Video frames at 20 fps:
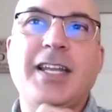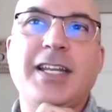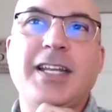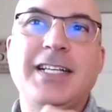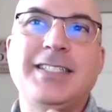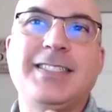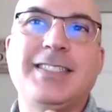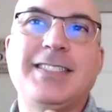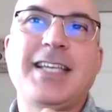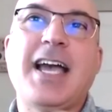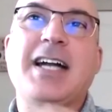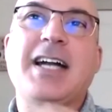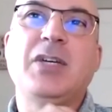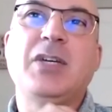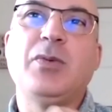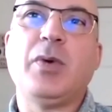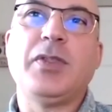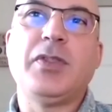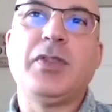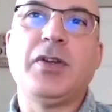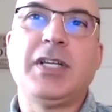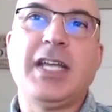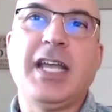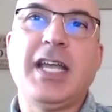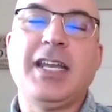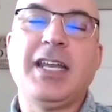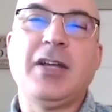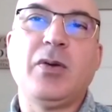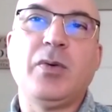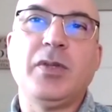exactly what they're
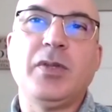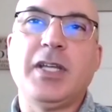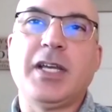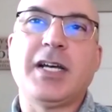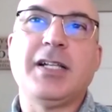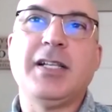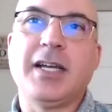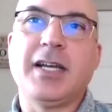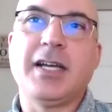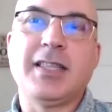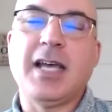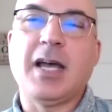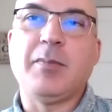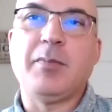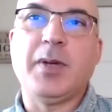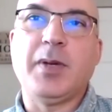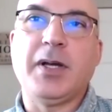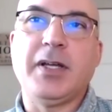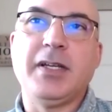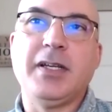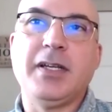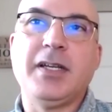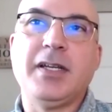getting when they click that button.